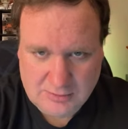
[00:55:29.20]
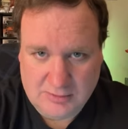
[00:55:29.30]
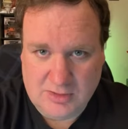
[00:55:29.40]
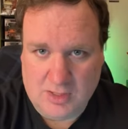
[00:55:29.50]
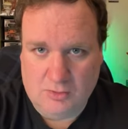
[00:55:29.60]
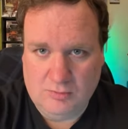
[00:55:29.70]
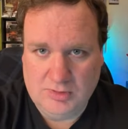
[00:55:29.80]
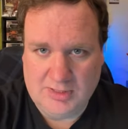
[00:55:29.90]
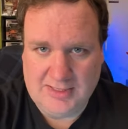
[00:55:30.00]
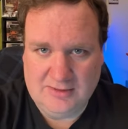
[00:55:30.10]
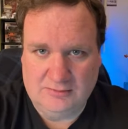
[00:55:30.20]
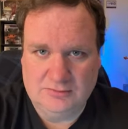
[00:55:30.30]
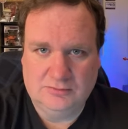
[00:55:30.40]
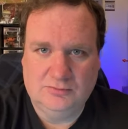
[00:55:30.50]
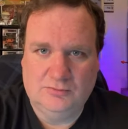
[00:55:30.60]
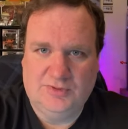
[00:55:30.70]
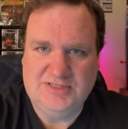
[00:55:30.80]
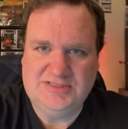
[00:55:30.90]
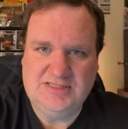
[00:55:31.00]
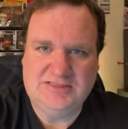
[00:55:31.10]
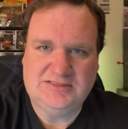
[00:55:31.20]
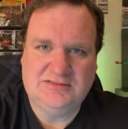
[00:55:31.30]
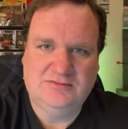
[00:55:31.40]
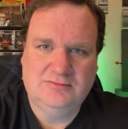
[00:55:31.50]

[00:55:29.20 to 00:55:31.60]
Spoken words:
No, I don't. What is this?